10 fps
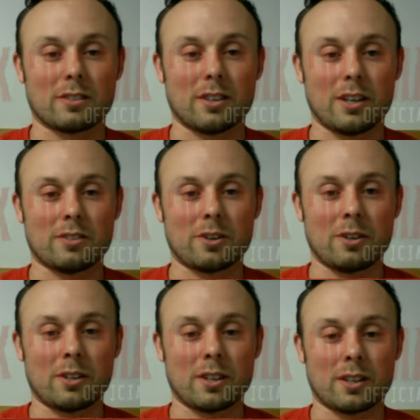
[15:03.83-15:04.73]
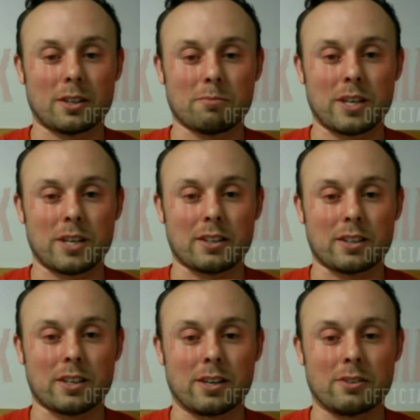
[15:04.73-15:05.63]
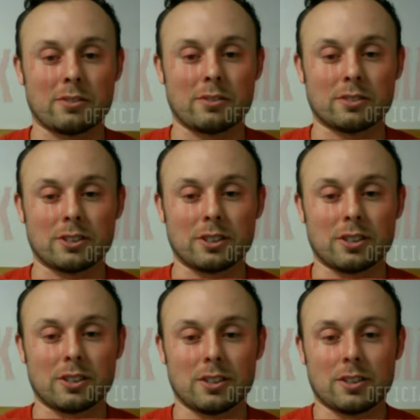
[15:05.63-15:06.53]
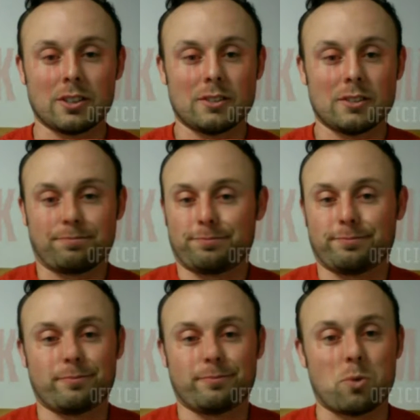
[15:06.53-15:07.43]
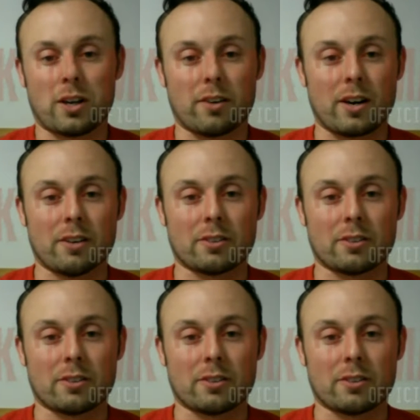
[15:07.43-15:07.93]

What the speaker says: I have no idea. I think I'm taking the kid out and walking around.